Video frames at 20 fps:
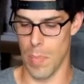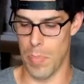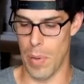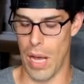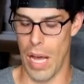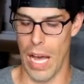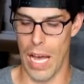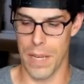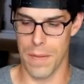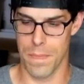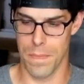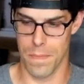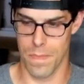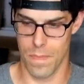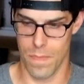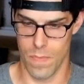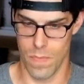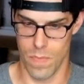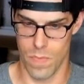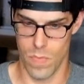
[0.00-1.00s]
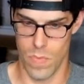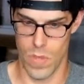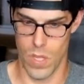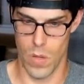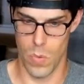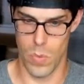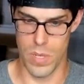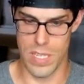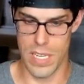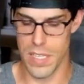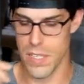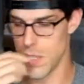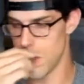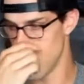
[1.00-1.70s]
pot, we tend